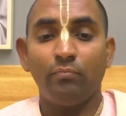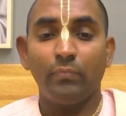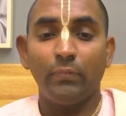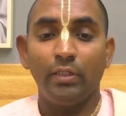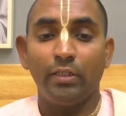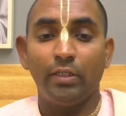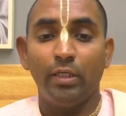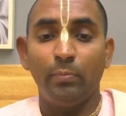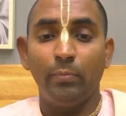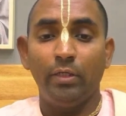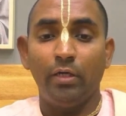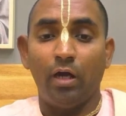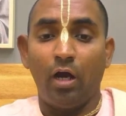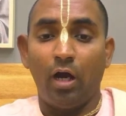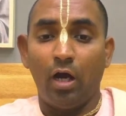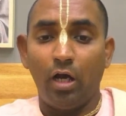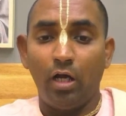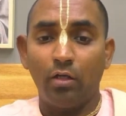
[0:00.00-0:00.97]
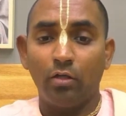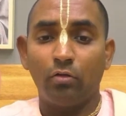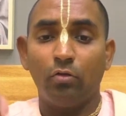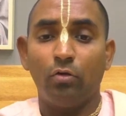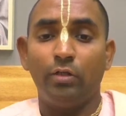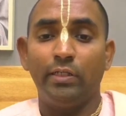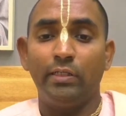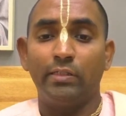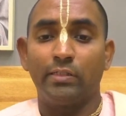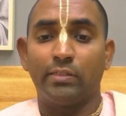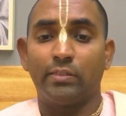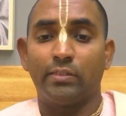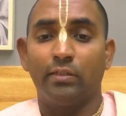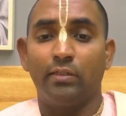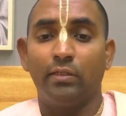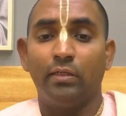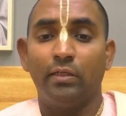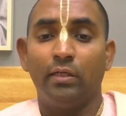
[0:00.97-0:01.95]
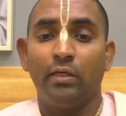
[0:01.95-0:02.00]
Give me all glories
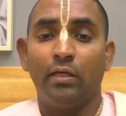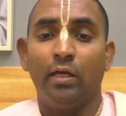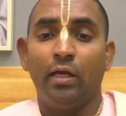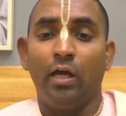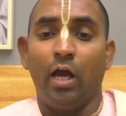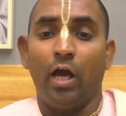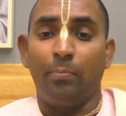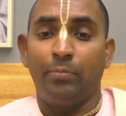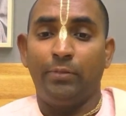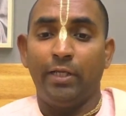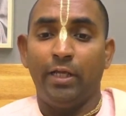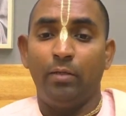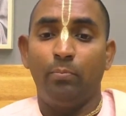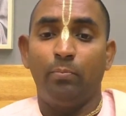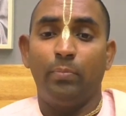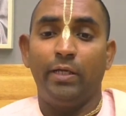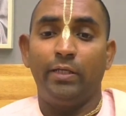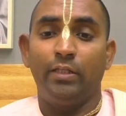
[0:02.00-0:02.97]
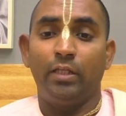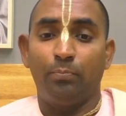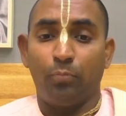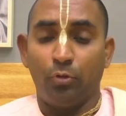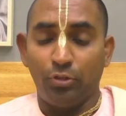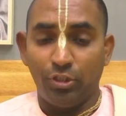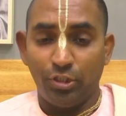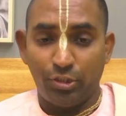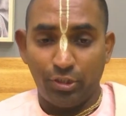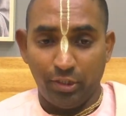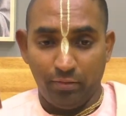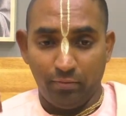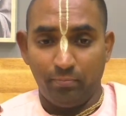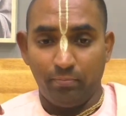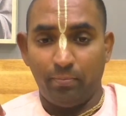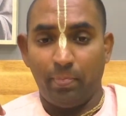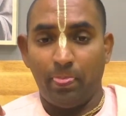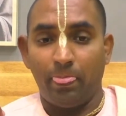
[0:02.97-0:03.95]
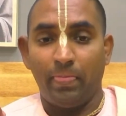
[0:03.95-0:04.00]
obtained by that
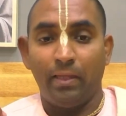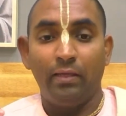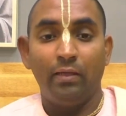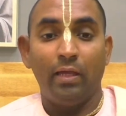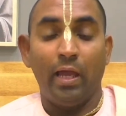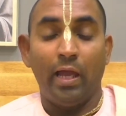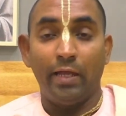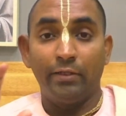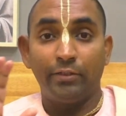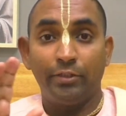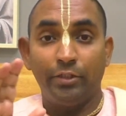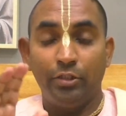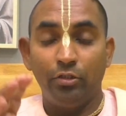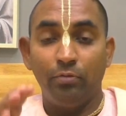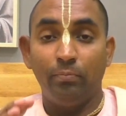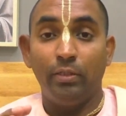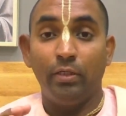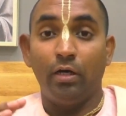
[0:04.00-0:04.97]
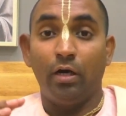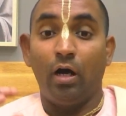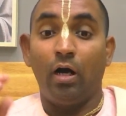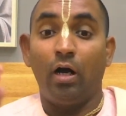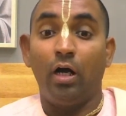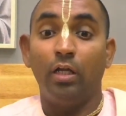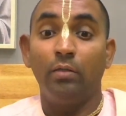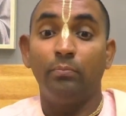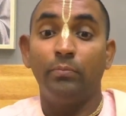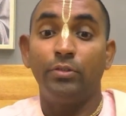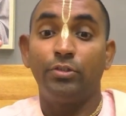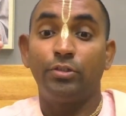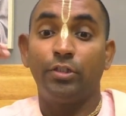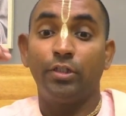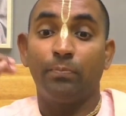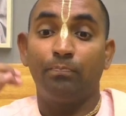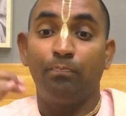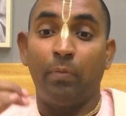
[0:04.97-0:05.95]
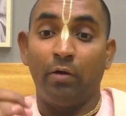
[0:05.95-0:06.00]
position, and give me all
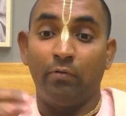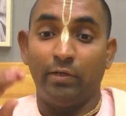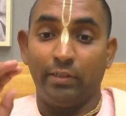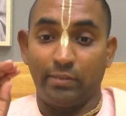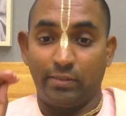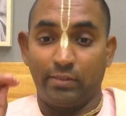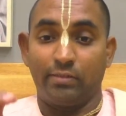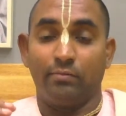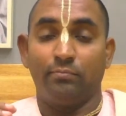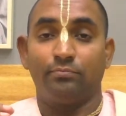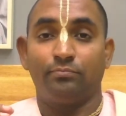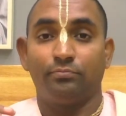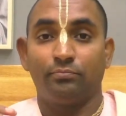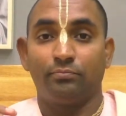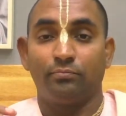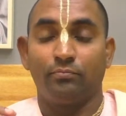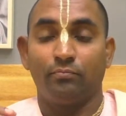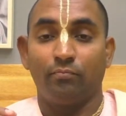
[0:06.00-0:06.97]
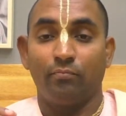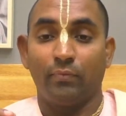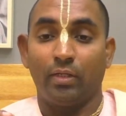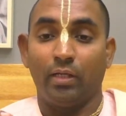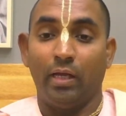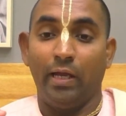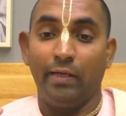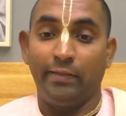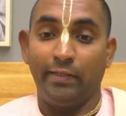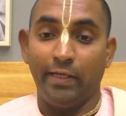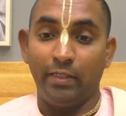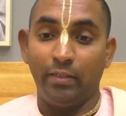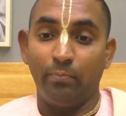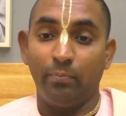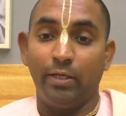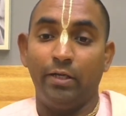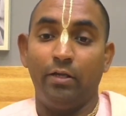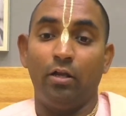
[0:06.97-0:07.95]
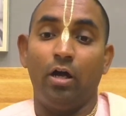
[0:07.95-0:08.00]
mystic powers attained
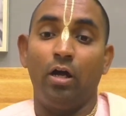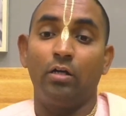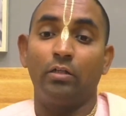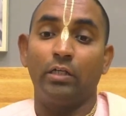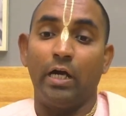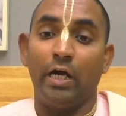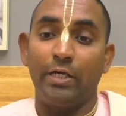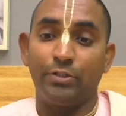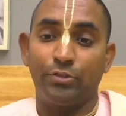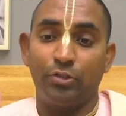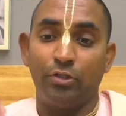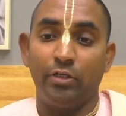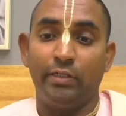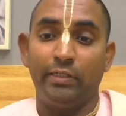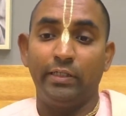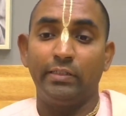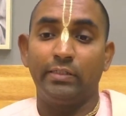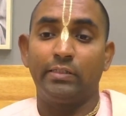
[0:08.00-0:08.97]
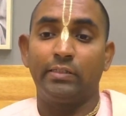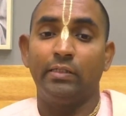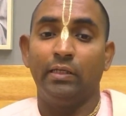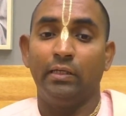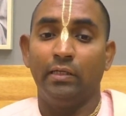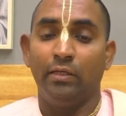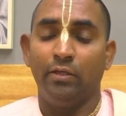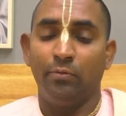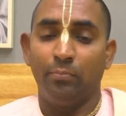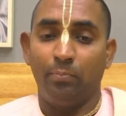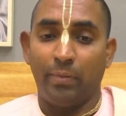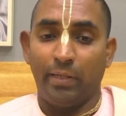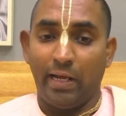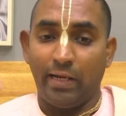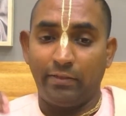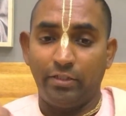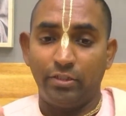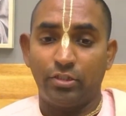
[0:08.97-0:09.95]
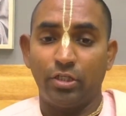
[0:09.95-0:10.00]
by long austerities,
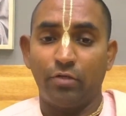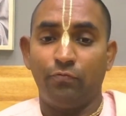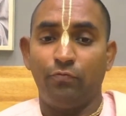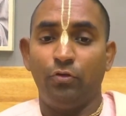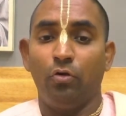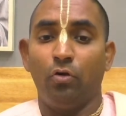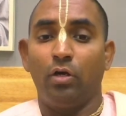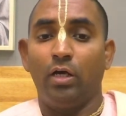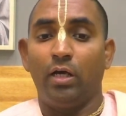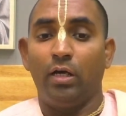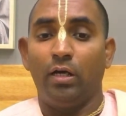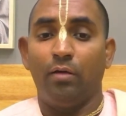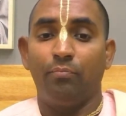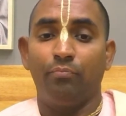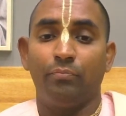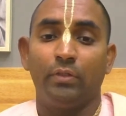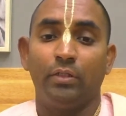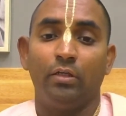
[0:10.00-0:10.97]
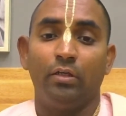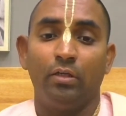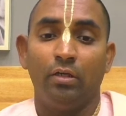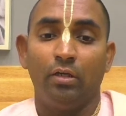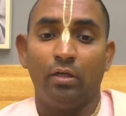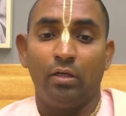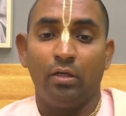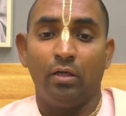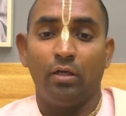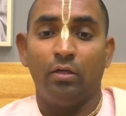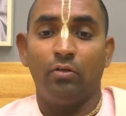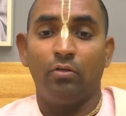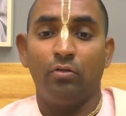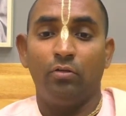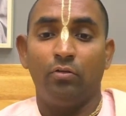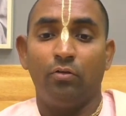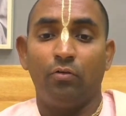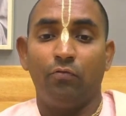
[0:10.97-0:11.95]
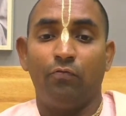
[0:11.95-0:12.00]
practice of yoga.
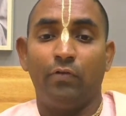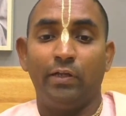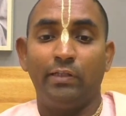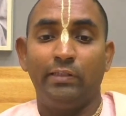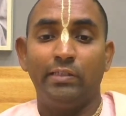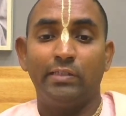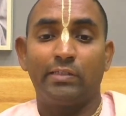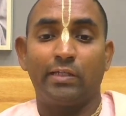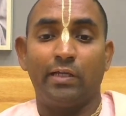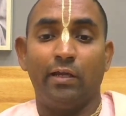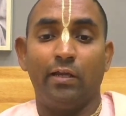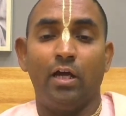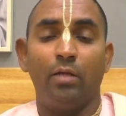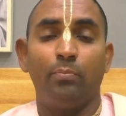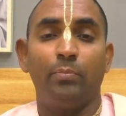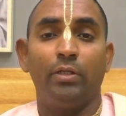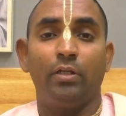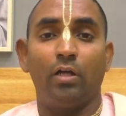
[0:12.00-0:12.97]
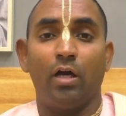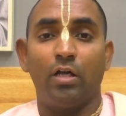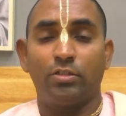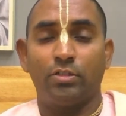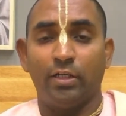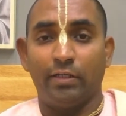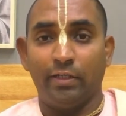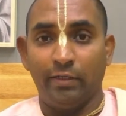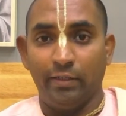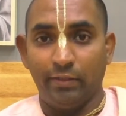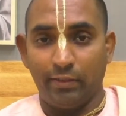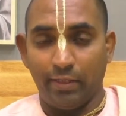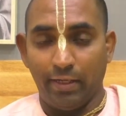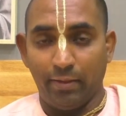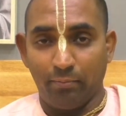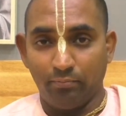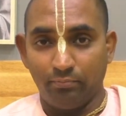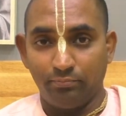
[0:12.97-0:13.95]
For this cannot be lost at any time.